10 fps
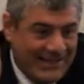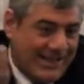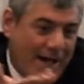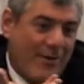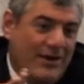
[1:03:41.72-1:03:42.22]

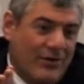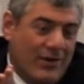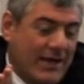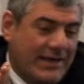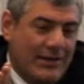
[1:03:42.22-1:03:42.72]
Now I,
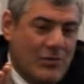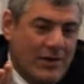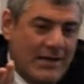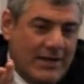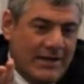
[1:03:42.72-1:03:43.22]
don't, I can't
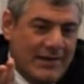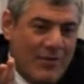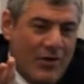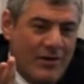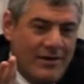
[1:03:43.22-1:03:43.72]
look at that
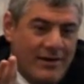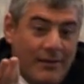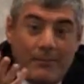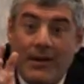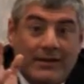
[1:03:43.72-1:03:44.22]
anymore.
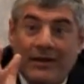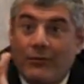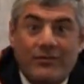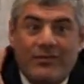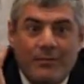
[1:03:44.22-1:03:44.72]
But
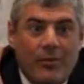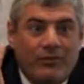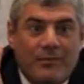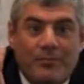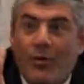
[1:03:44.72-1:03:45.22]
it was the
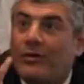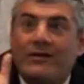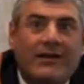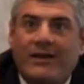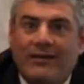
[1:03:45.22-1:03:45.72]
most
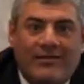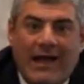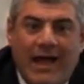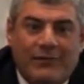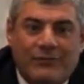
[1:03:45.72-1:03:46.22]
important thing in his
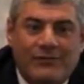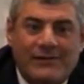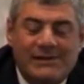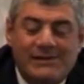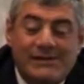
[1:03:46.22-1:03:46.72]
life.
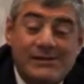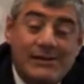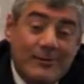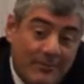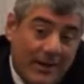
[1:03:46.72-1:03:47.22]

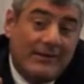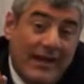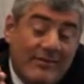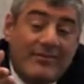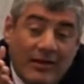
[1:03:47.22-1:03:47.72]
But
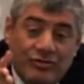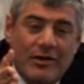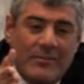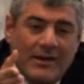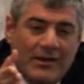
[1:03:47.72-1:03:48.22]
that's
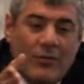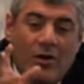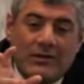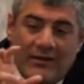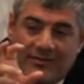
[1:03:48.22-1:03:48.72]
Hashem made the
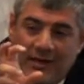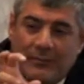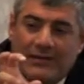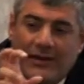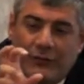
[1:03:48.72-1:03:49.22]
world, that
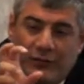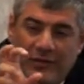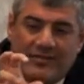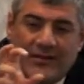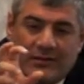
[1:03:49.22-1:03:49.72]
something
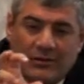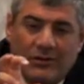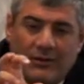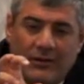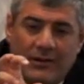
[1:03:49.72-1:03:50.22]

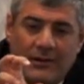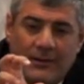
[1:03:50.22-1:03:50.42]
physical,